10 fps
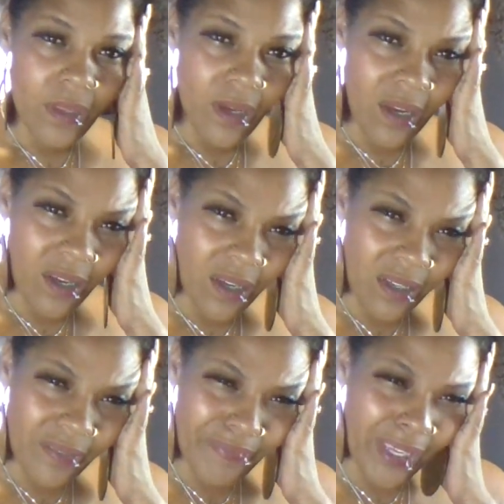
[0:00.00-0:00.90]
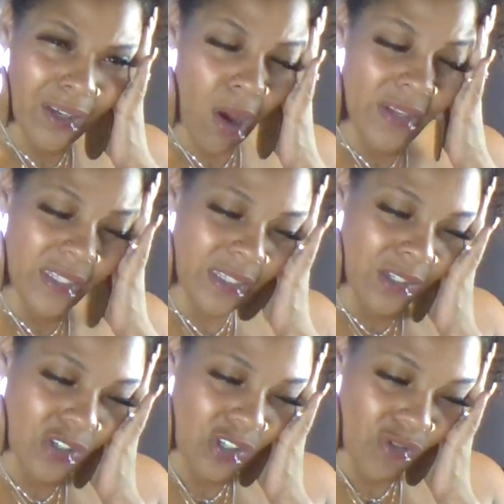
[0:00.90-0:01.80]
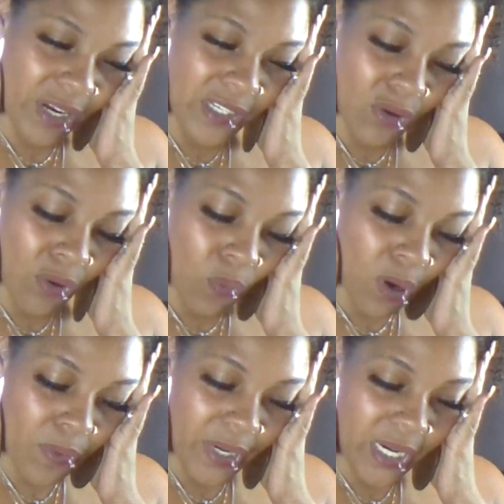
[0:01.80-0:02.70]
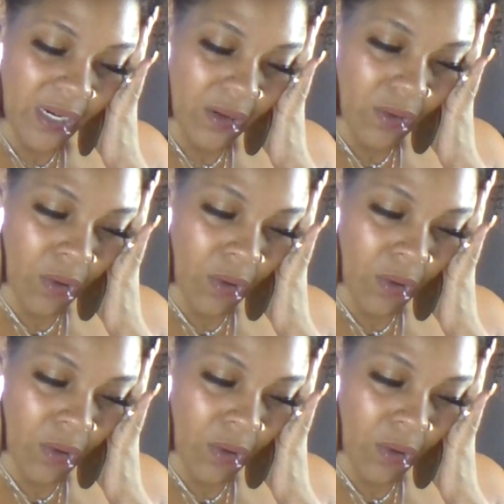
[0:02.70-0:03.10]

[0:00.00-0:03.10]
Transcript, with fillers: uh, in constant stress or worry